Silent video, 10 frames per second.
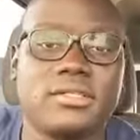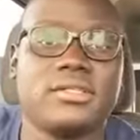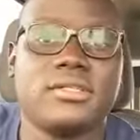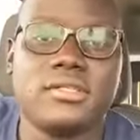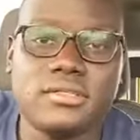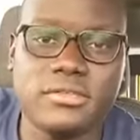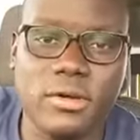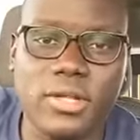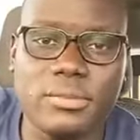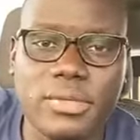for
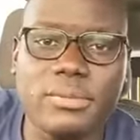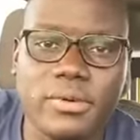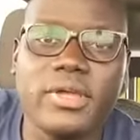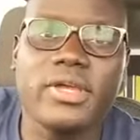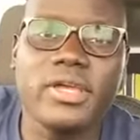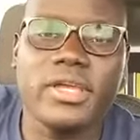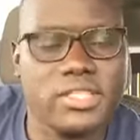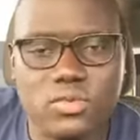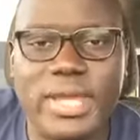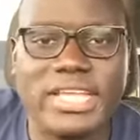holy people, it's
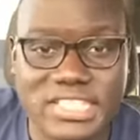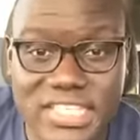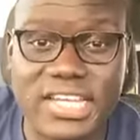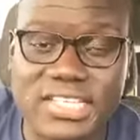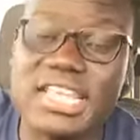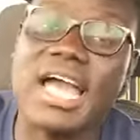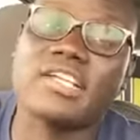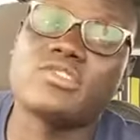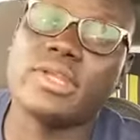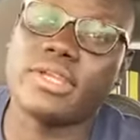where sinners
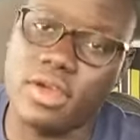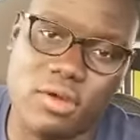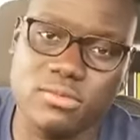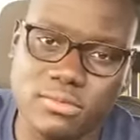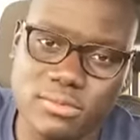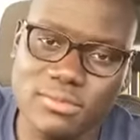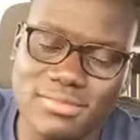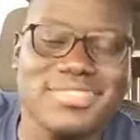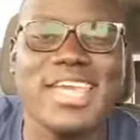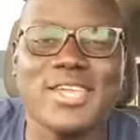actually go.
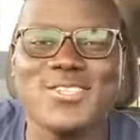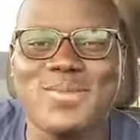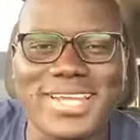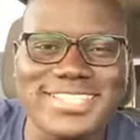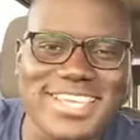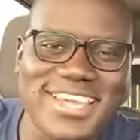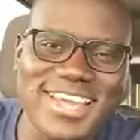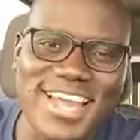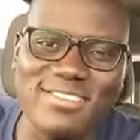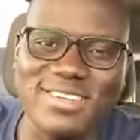Thank you so much.
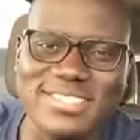Have a good day.